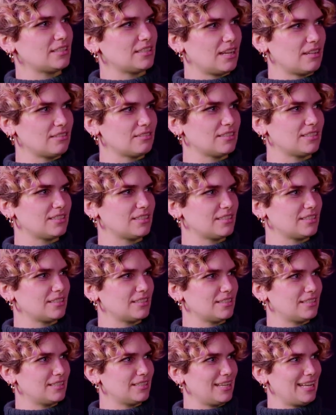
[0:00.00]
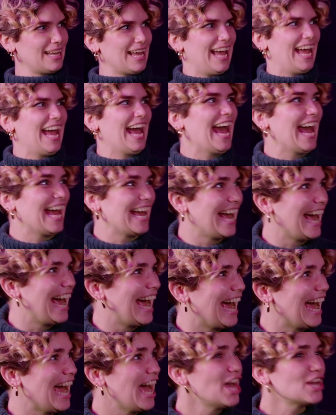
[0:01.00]
You're just pretending, lad.
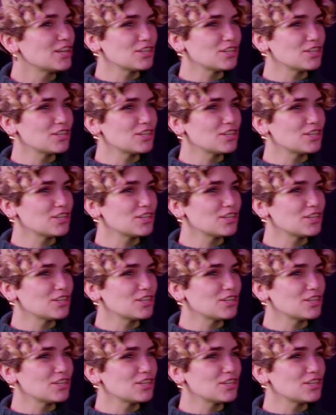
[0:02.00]
What are you on